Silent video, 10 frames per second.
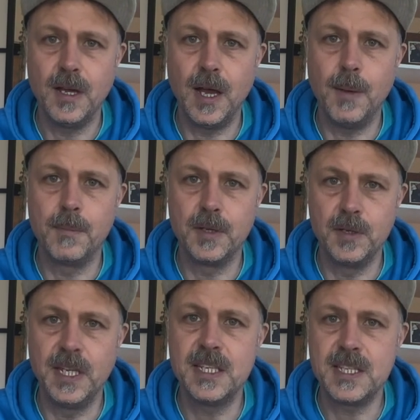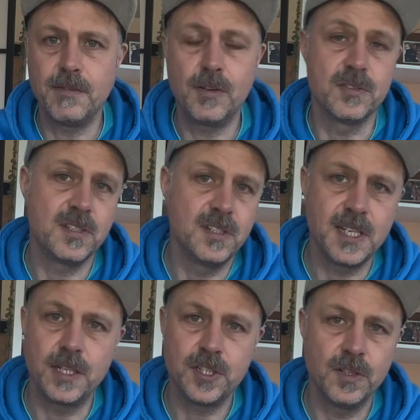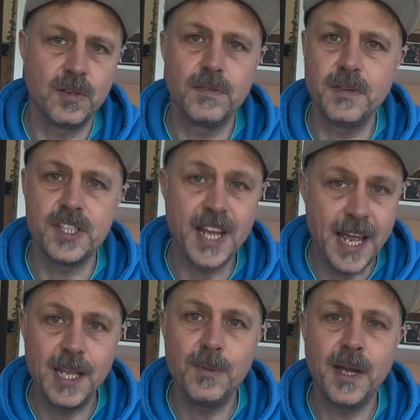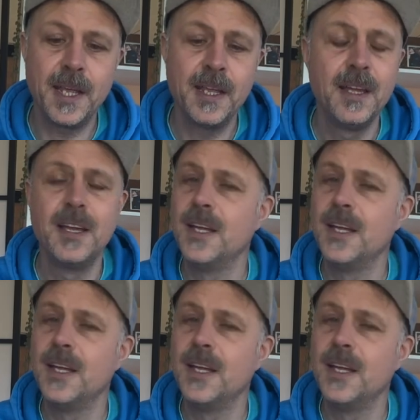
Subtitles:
You need to have constant tension on a fish anyway.